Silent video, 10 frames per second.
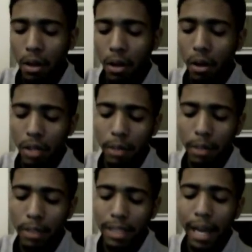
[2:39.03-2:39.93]

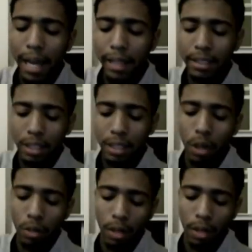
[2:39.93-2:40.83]
Kokkuri decides to
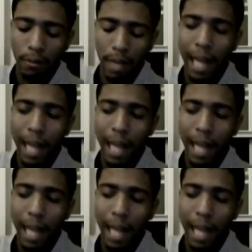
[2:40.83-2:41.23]
go look for the